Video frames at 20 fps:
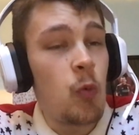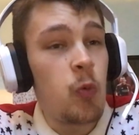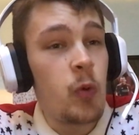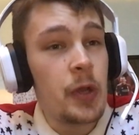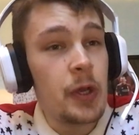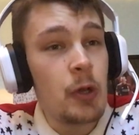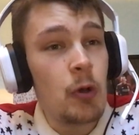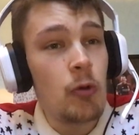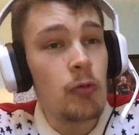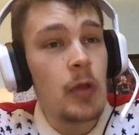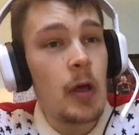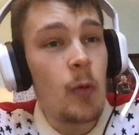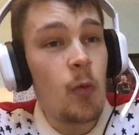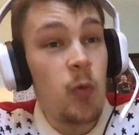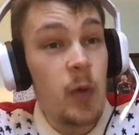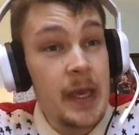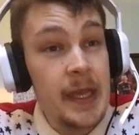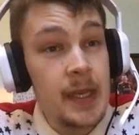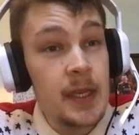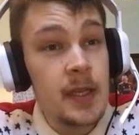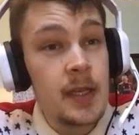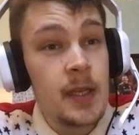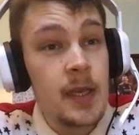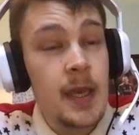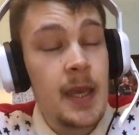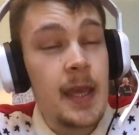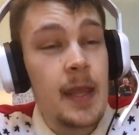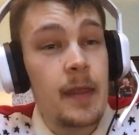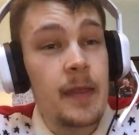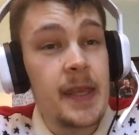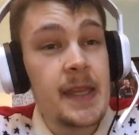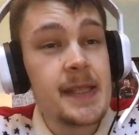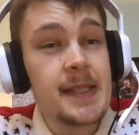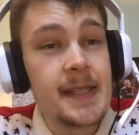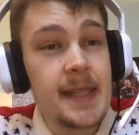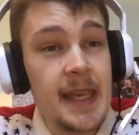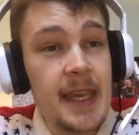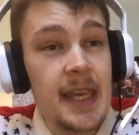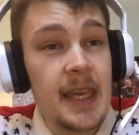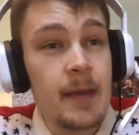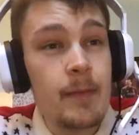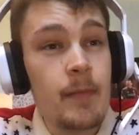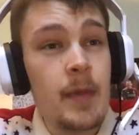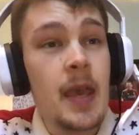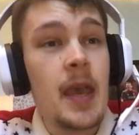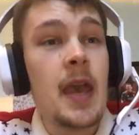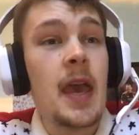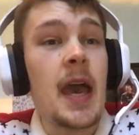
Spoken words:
will win this game